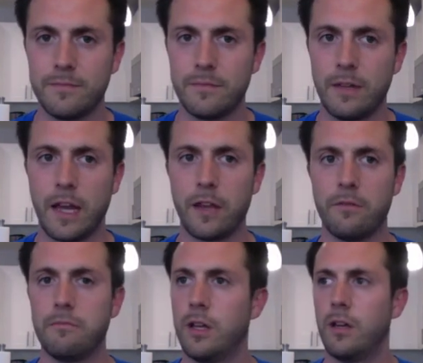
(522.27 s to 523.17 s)

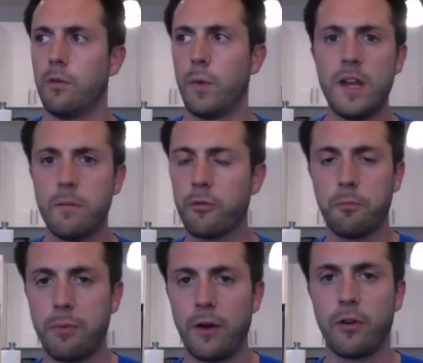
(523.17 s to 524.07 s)
We didn't
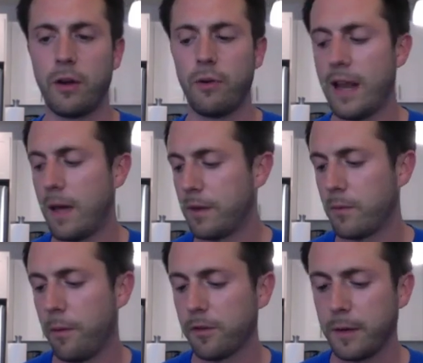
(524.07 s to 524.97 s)
create MLM
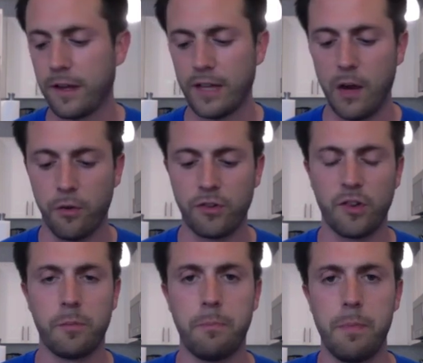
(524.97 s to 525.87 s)
Rebels because I was
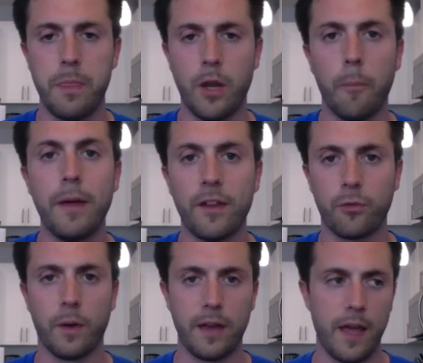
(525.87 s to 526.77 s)
just, pissed
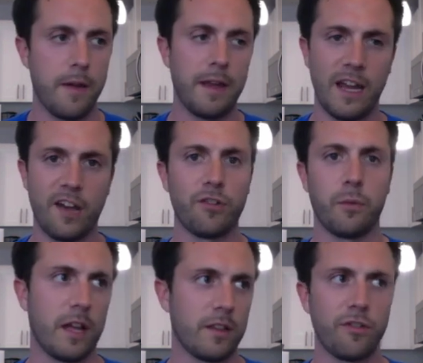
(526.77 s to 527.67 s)
one day. Actually, we're
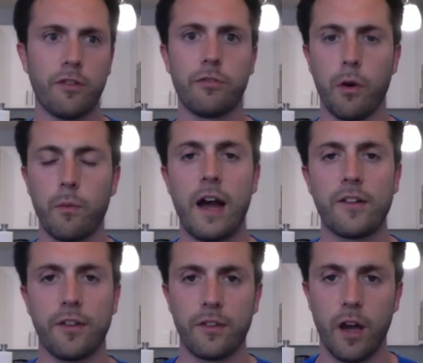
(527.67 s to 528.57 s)
like, let's just throw rocks
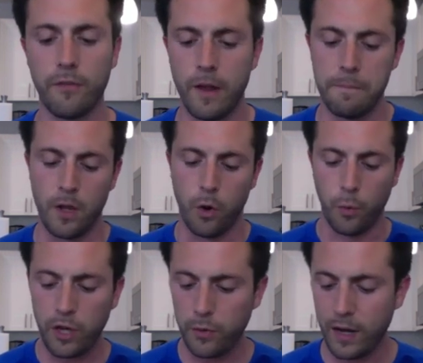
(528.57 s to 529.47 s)
at stuff.
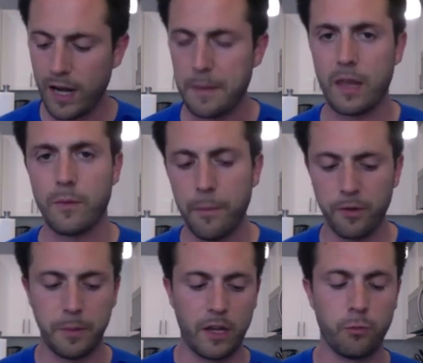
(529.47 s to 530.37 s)
We created MLM Rebels
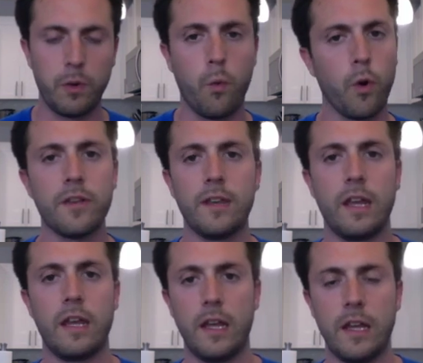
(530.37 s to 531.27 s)
because we worked in
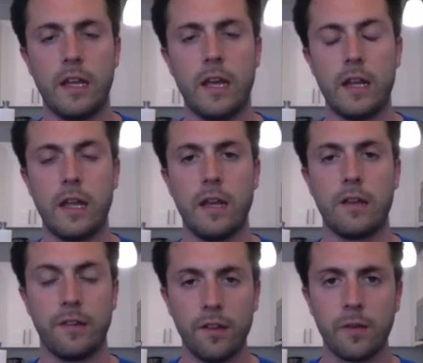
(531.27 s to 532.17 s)
a
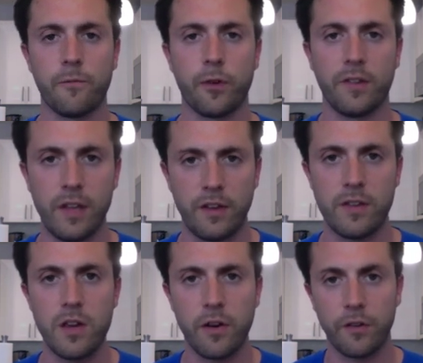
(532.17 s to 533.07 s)
system for 6
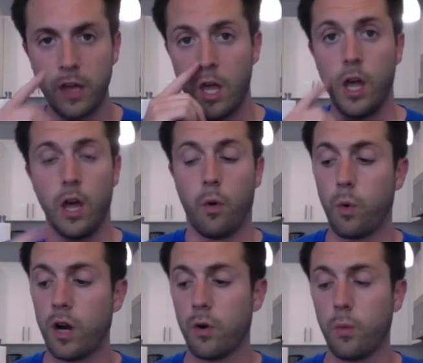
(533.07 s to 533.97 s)
years
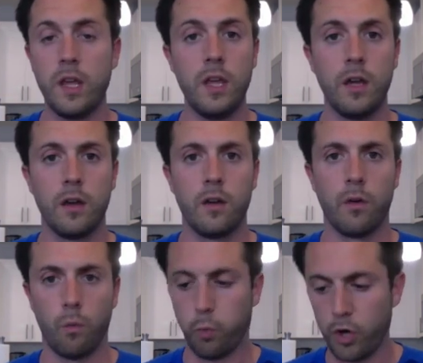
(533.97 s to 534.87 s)
where we
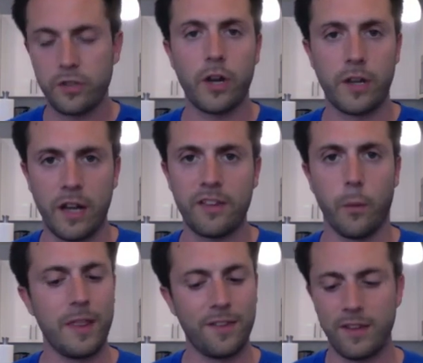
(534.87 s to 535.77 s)
worked our guts out.
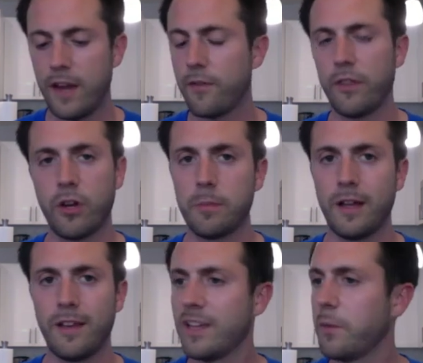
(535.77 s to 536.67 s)
We listened to everything our
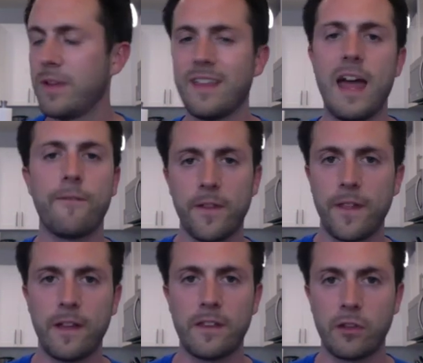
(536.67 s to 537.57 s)
upline said. We did everything
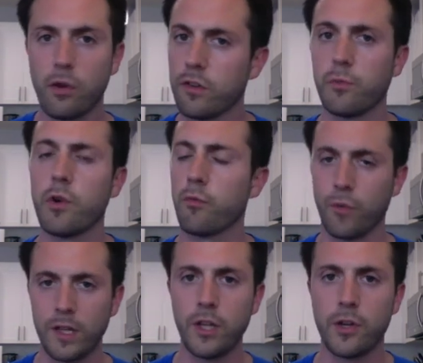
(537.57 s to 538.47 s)
that they told us, and we were
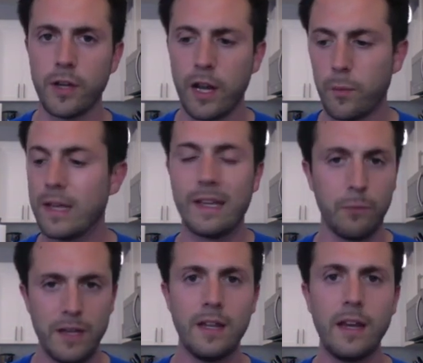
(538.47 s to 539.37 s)
really good at it.
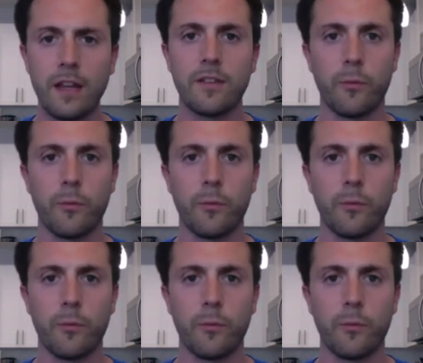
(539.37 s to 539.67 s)
We did get some